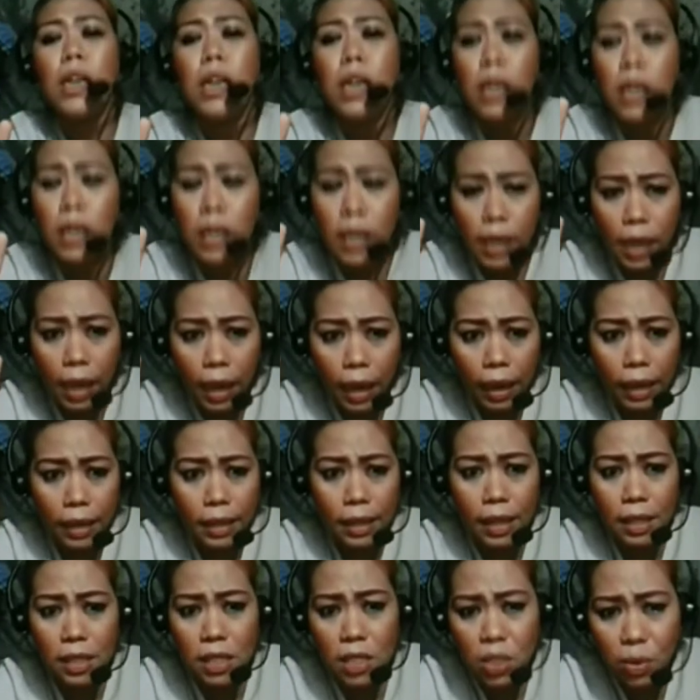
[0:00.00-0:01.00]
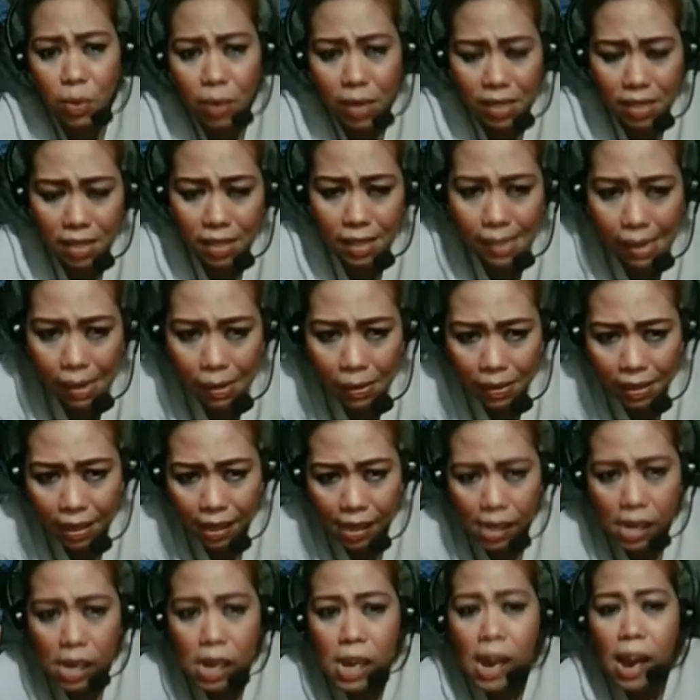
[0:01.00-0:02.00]
Okay, let's do it
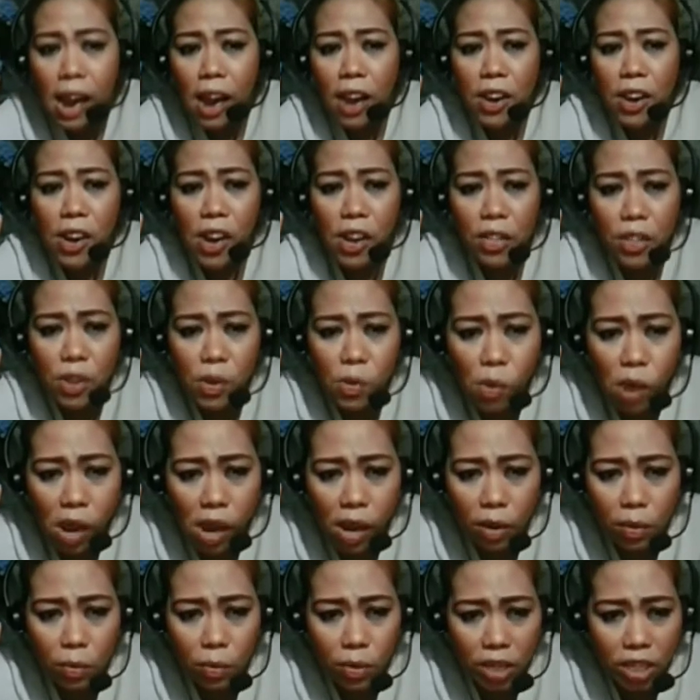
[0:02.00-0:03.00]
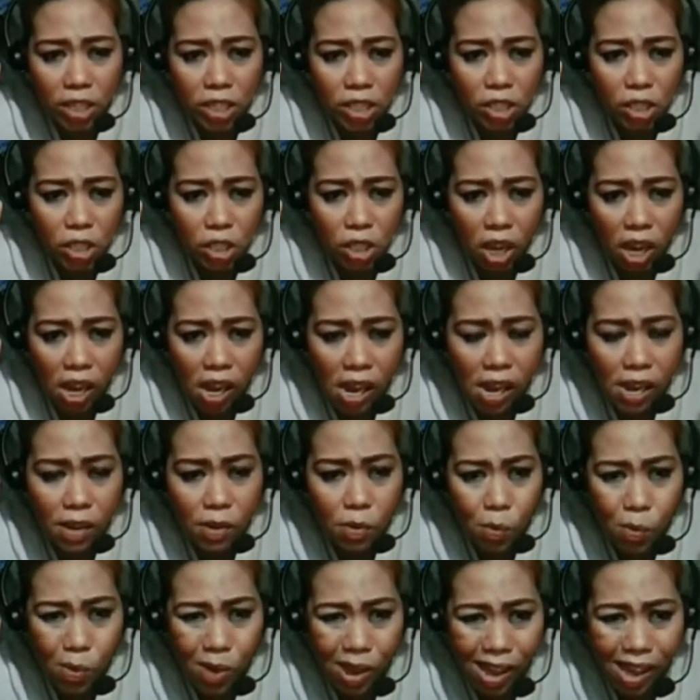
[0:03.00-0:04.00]
slowly. Another one. We're
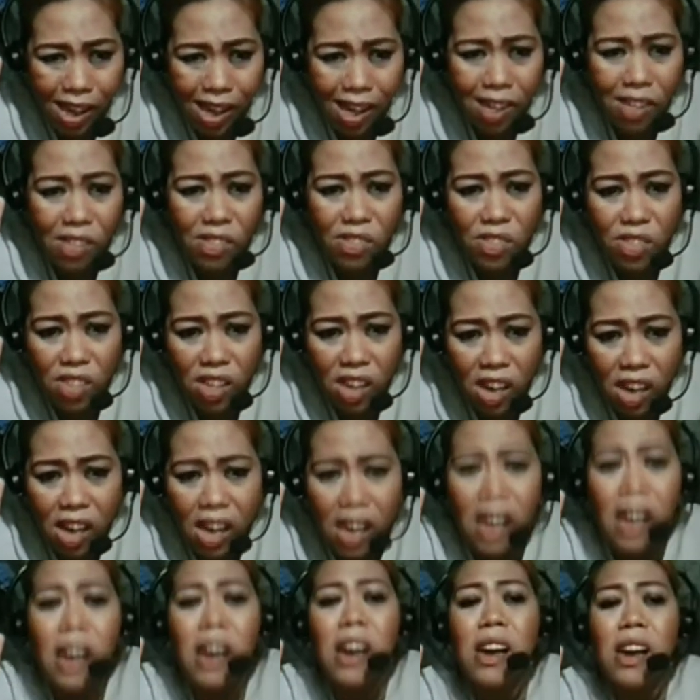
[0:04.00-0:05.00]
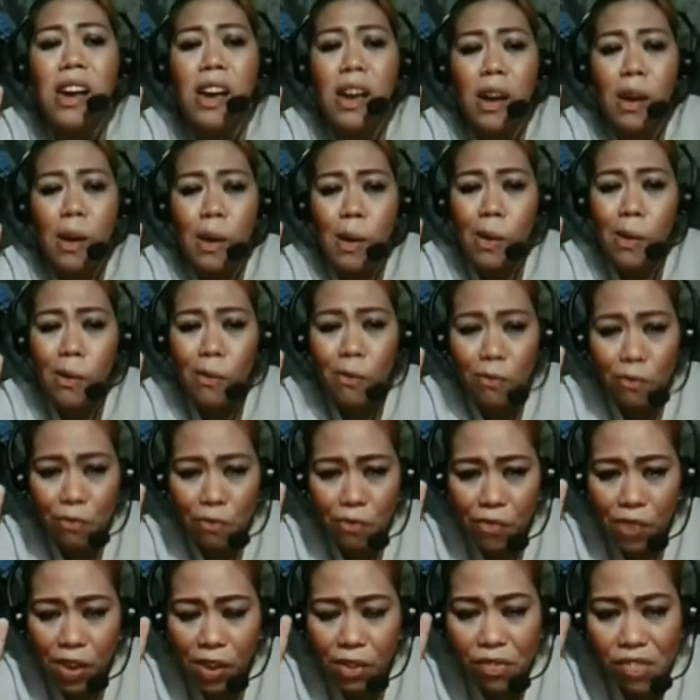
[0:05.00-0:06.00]
done with the
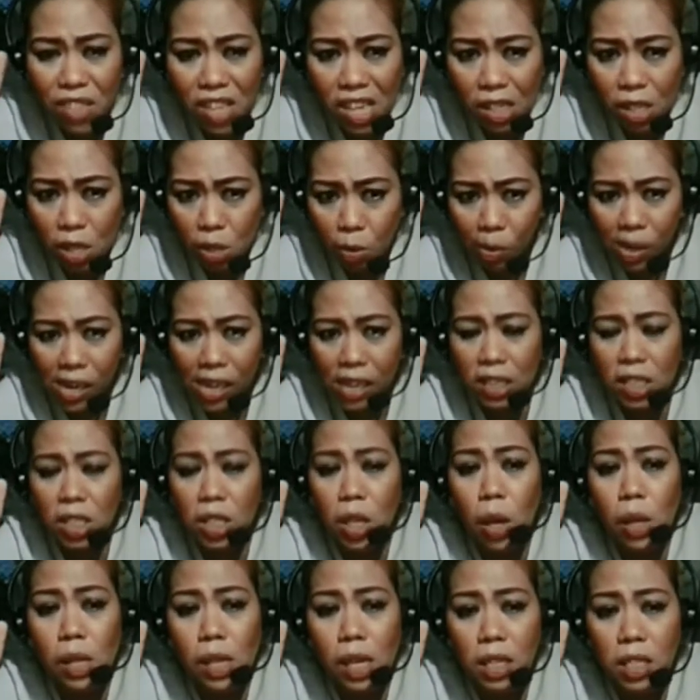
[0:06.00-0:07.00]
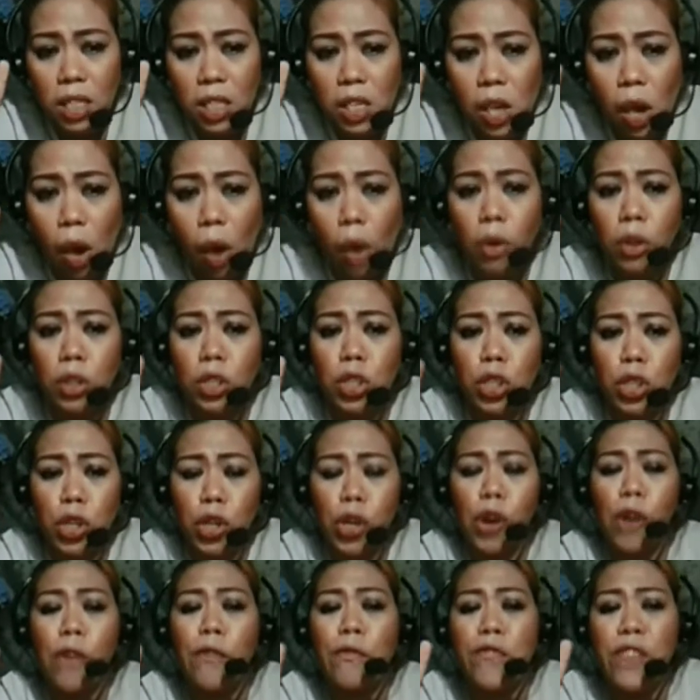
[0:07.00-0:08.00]
53. So let's go
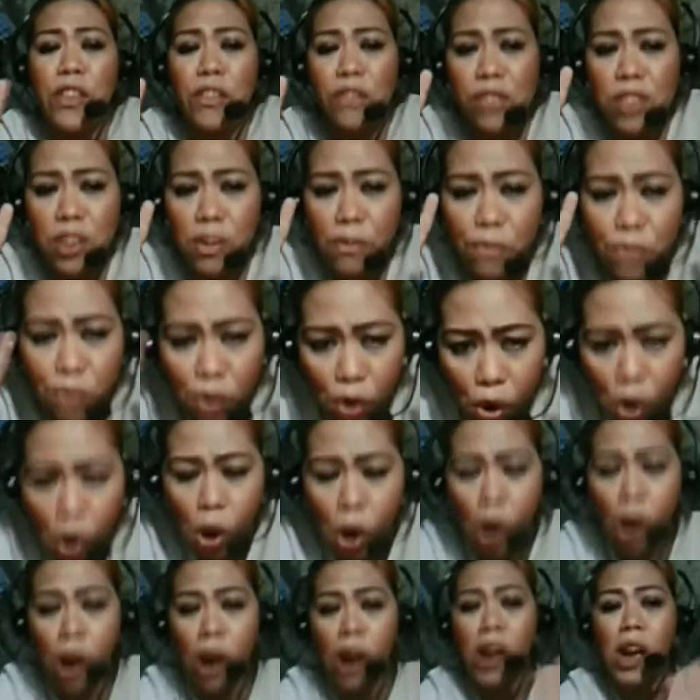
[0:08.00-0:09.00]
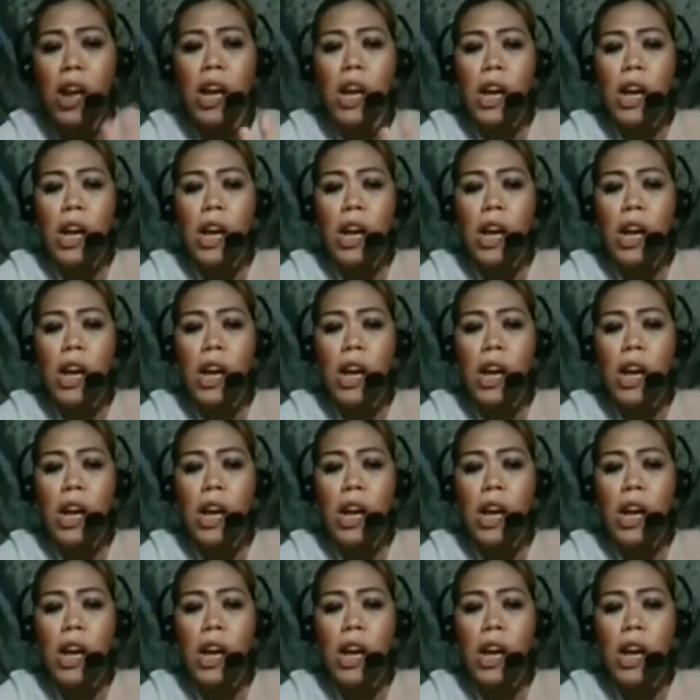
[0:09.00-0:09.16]
to 54.